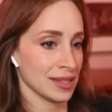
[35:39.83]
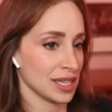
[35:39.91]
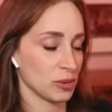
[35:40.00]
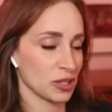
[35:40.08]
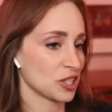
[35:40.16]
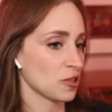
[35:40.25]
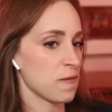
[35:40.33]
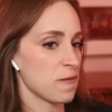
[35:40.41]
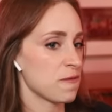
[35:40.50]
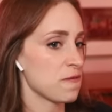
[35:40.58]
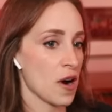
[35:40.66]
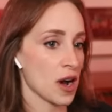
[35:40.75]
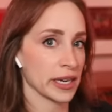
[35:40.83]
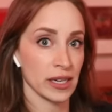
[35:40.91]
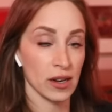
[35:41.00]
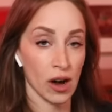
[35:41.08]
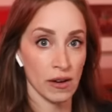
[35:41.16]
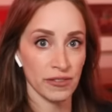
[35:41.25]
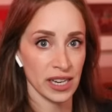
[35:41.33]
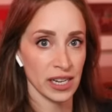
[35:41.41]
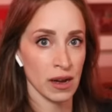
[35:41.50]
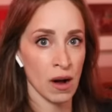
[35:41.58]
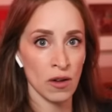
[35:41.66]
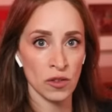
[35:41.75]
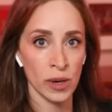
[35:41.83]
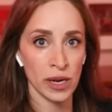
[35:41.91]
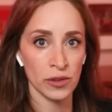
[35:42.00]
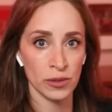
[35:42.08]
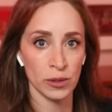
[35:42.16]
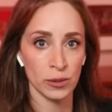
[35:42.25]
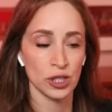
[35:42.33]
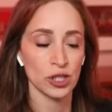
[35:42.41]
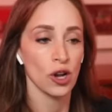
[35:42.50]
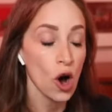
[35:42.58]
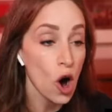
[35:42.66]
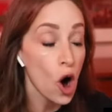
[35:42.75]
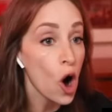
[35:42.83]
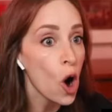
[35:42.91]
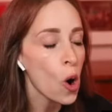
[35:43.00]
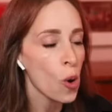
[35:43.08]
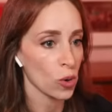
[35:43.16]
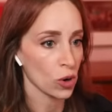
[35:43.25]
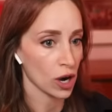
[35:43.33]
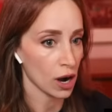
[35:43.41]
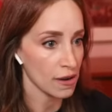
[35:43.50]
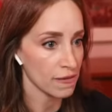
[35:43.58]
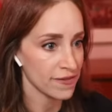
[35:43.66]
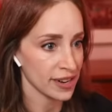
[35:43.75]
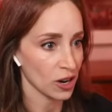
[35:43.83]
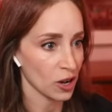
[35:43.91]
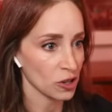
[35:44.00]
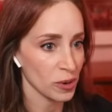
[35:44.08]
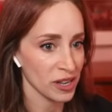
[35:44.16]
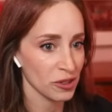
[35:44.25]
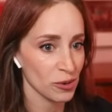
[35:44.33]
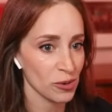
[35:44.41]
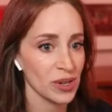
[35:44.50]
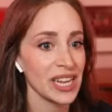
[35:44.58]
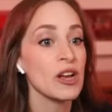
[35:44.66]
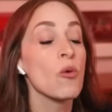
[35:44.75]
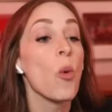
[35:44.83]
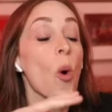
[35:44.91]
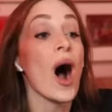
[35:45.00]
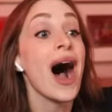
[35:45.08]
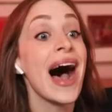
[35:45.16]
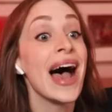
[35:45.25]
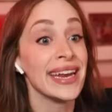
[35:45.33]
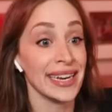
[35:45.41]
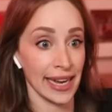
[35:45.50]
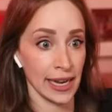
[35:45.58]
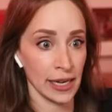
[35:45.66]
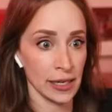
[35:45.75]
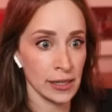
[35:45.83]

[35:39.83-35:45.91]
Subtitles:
He was so confident all the way through. So confident all the way through, and he won.